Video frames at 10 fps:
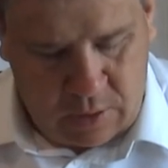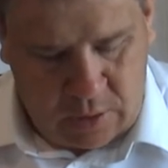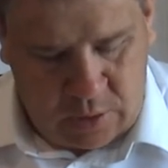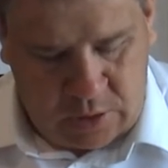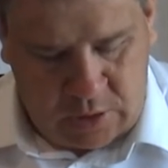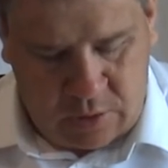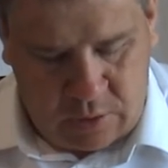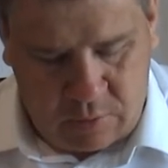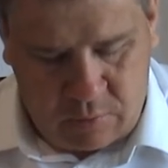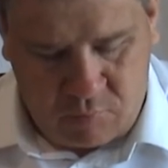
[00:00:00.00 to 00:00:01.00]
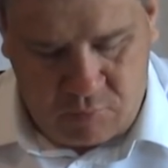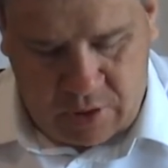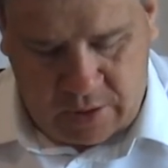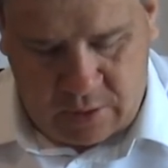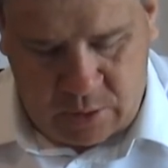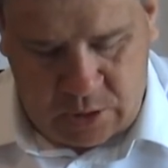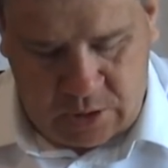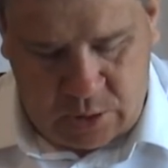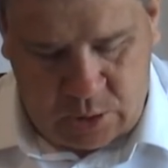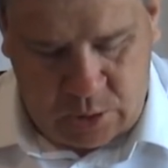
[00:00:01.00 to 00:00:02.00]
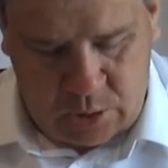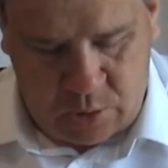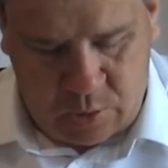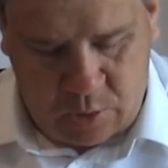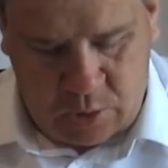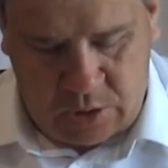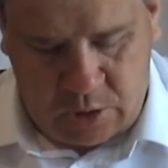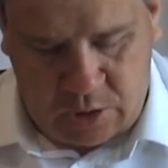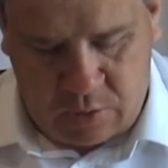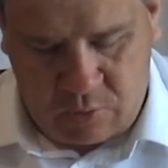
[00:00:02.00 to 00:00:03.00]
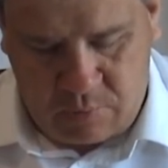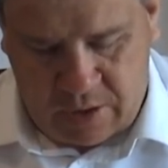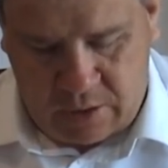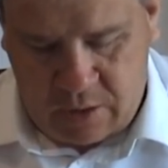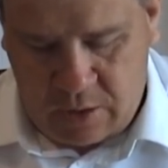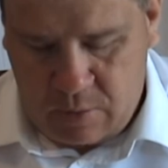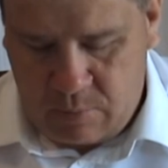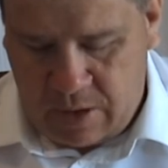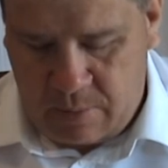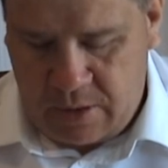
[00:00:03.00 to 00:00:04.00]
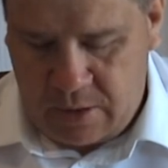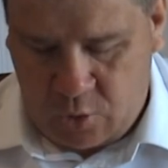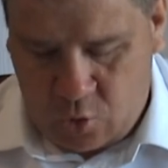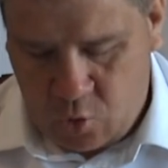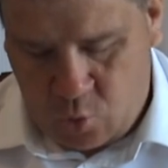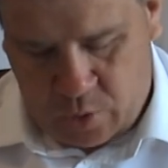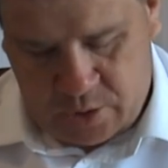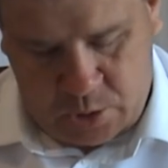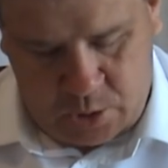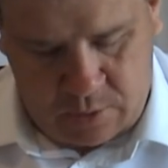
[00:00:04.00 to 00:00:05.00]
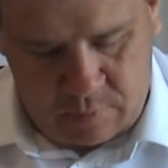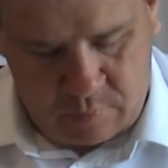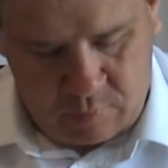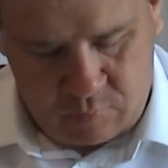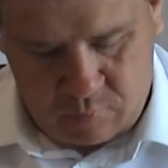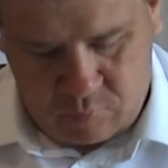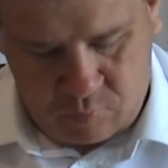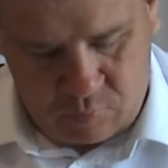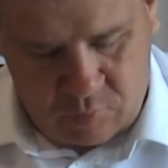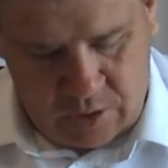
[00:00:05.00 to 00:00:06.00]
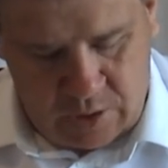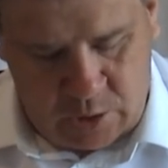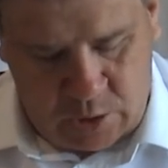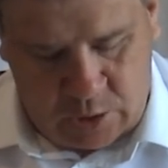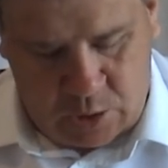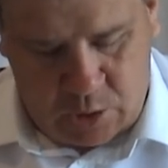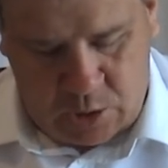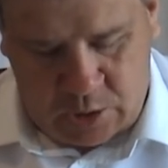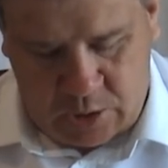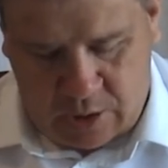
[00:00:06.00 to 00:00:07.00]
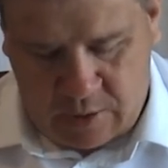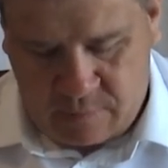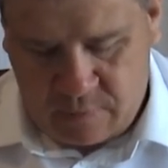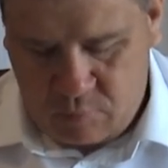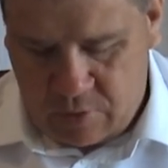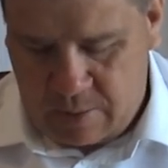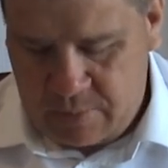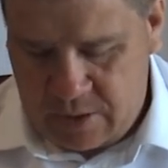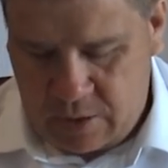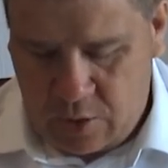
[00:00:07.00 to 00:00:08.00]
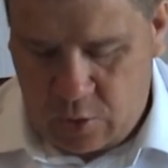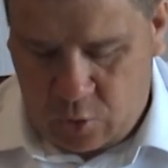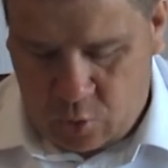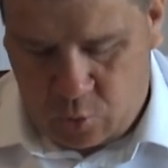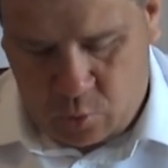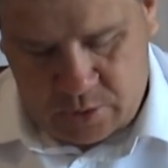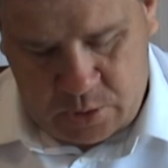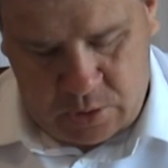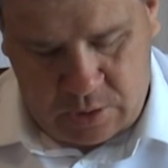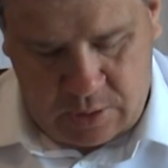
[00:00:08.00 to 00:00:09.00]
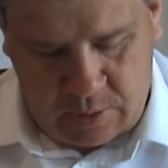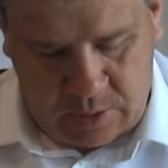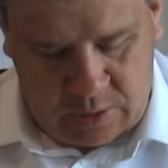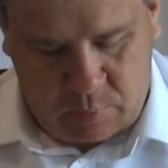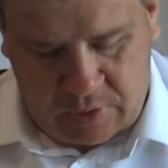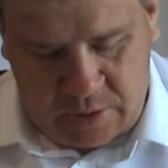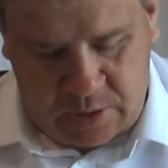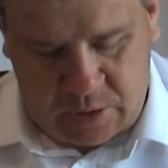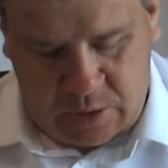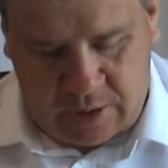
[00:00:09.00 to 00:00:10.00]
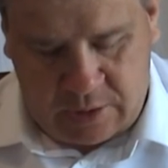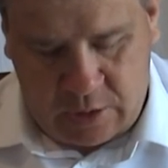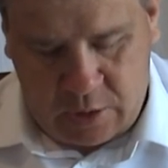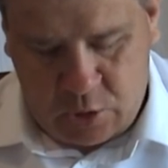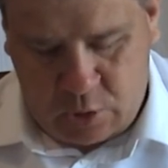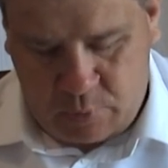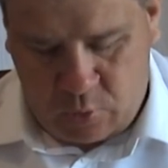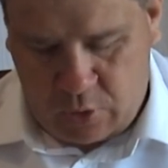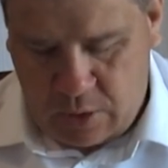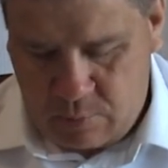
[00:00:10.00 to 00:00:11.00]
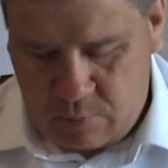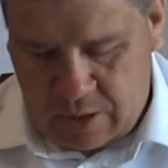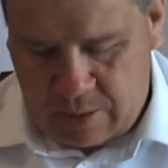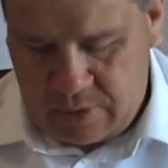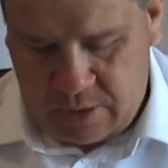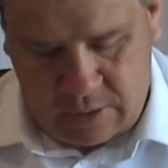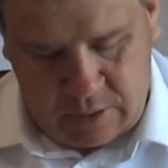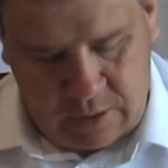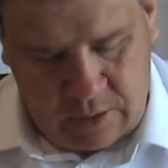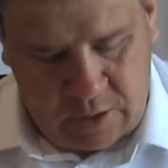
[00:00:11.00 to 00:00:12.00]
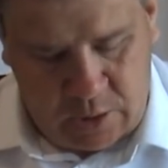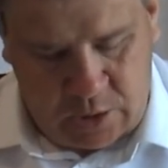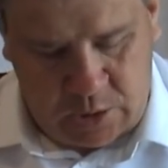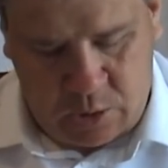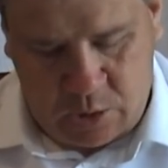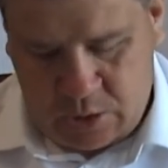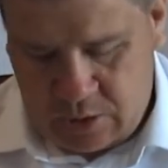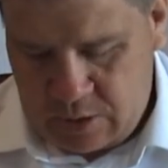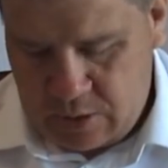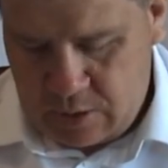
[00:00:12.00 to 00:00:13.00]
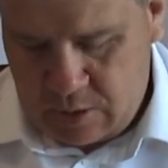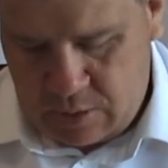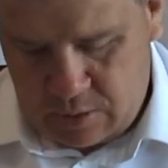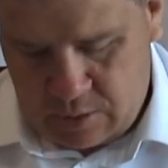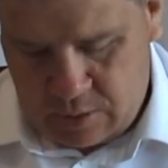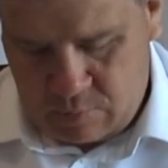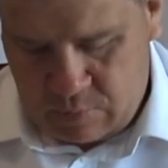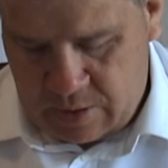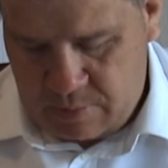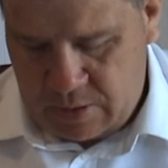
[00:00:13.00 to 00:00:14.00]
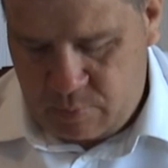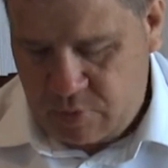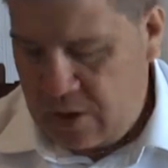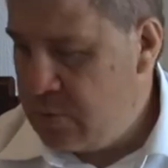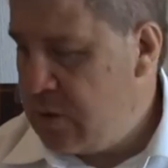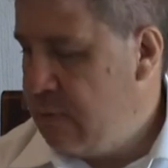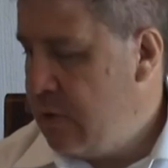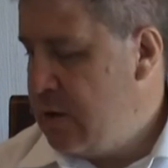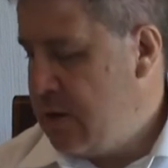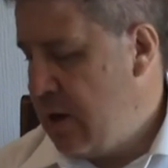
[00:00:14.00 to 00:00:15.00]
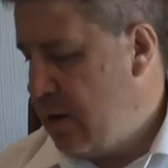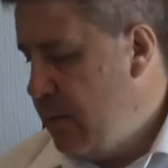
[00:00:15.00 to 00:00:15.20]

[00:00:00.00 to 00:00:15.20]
6, 630 January Mecca, Muhammad, conquest. 630 Taif, Muhammad, conquest. These are places attacked. Tabuk, Muhammad, 630. Mohammed preemptive attack.